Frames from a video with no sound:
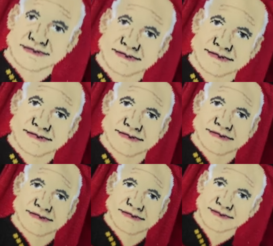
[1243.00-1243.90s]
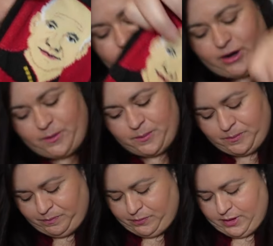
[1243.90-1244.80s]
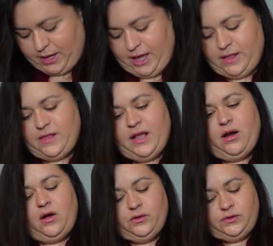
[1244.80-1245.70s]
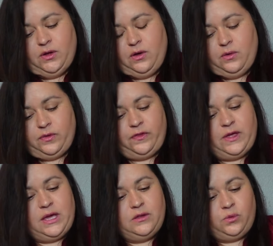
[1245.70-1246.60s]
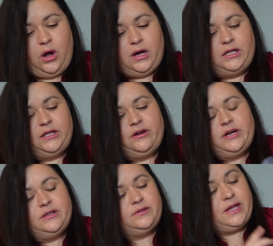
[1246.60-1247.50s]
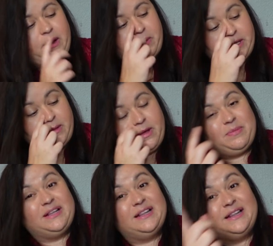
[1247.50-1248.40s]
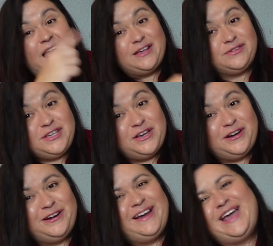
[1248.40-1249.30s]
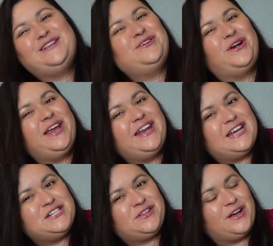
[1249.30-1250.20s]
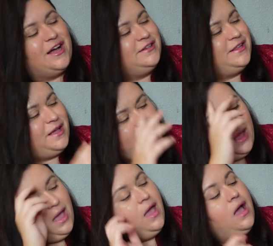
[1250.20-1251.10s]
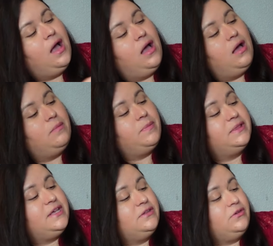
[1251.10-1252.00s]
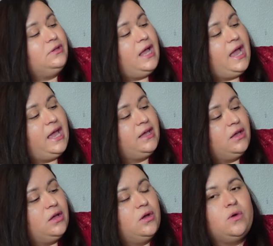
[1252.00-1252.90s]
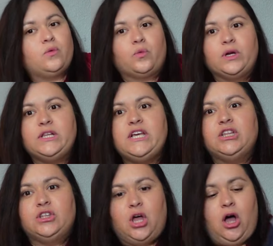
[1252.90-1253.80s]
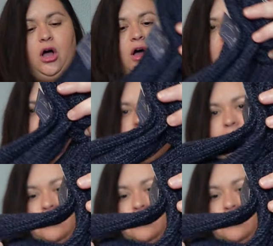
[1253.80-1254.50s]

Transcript: did pick these up for her. And then also these were on clearance and I picked them up last year at Target and I just hung on to them. Um, but these are like really long,